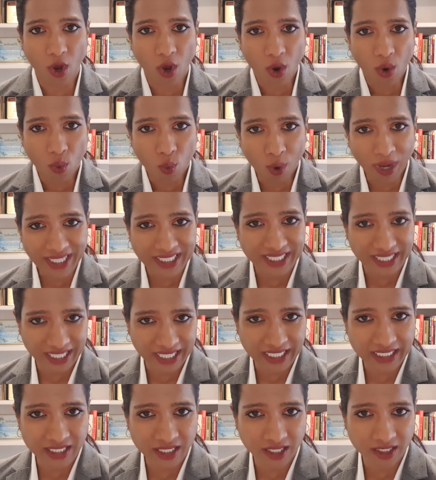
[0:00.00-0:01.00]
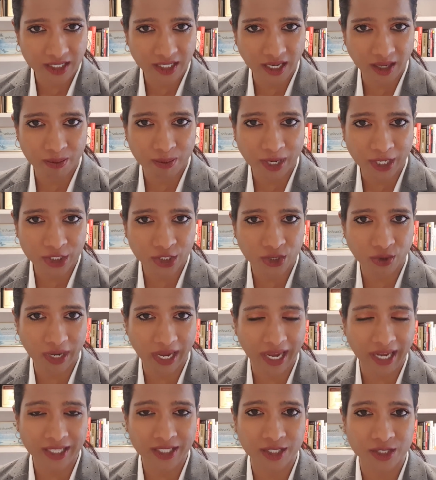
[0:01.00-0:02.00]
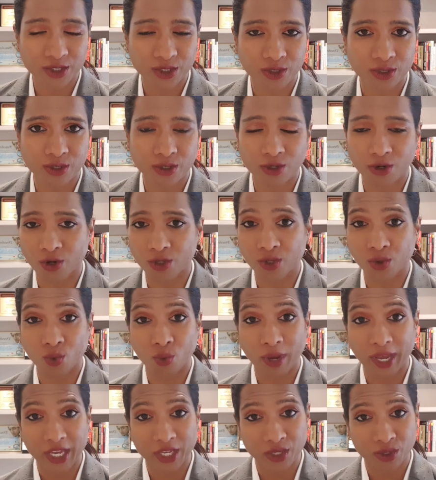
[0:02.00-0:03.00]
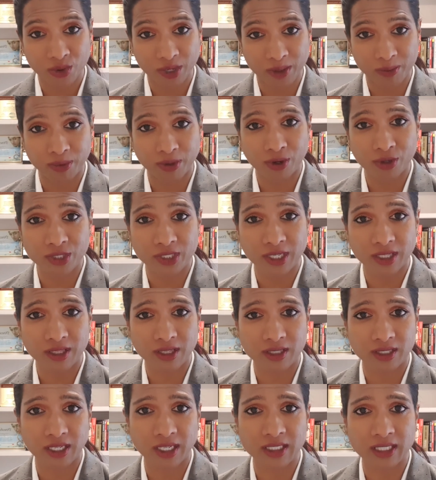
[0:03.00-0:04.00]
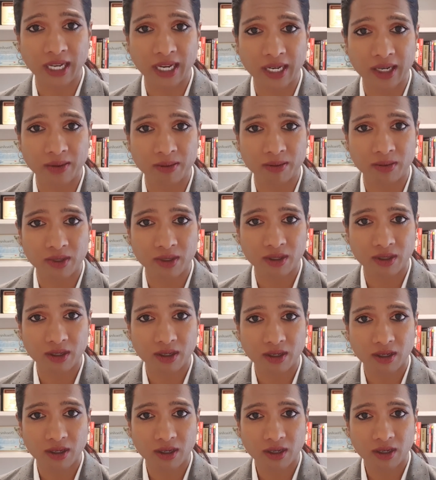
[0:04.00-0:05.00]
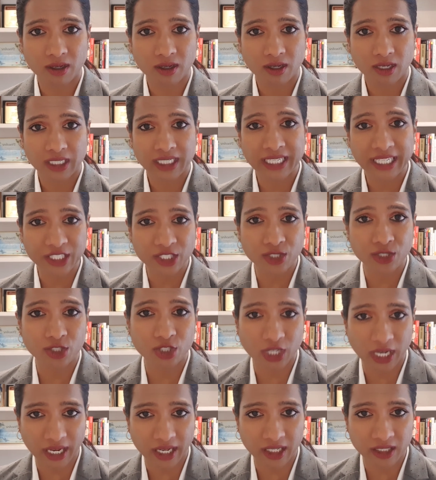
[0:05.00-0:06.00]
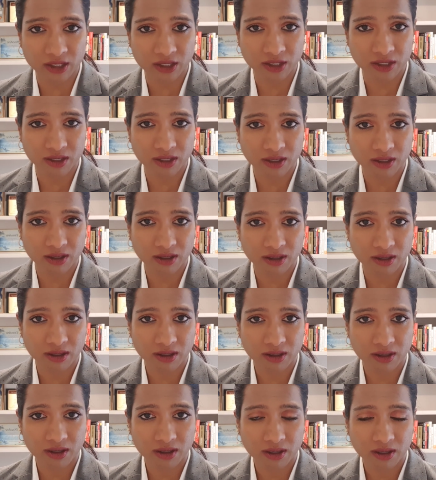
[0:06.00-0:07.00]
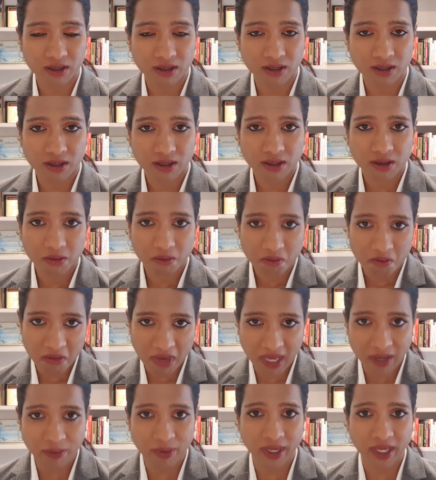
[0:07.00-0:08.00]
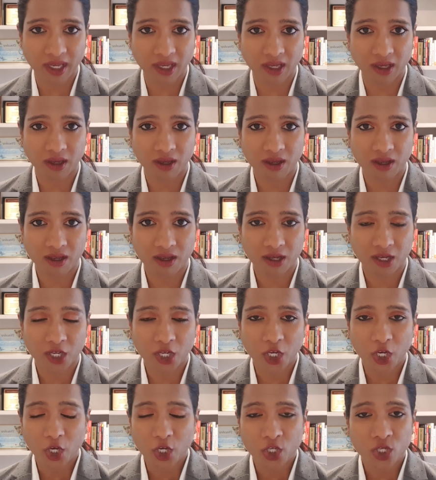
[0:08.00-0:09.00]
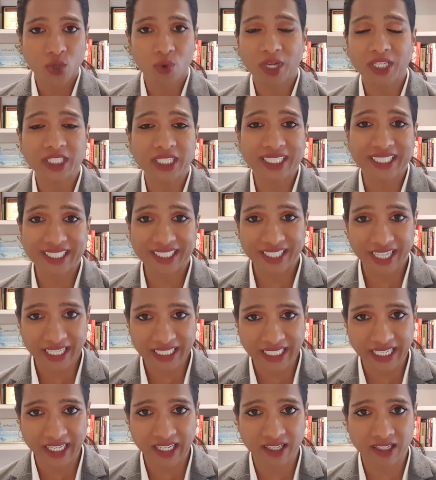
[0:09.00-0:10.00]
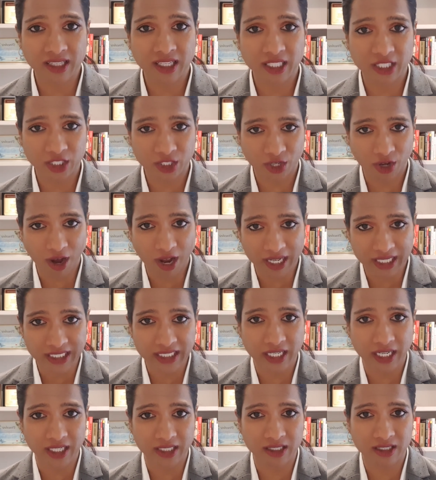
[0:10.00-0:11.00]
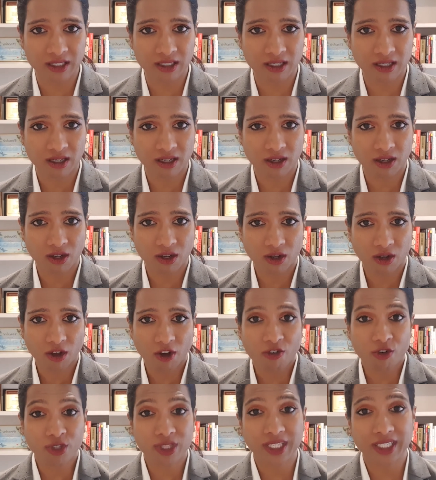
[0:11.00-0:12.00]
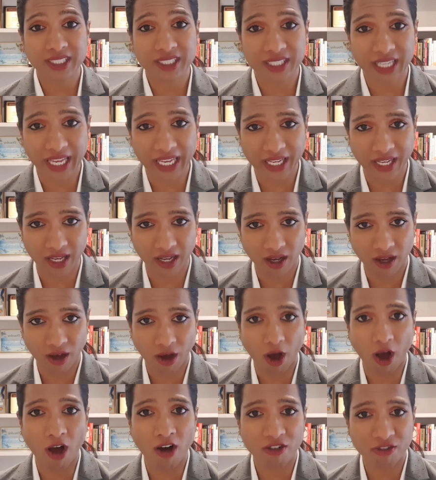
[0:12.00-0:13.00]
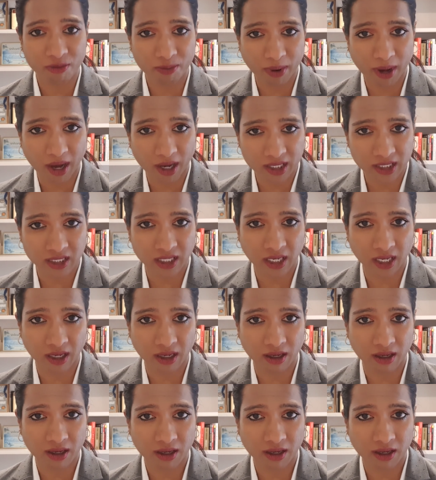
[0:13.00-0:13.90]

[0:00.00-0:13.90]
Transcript: What is it about your attitude or the way you are approaching this exam needs to change? Maybe you are just studying this content for the sake of passing,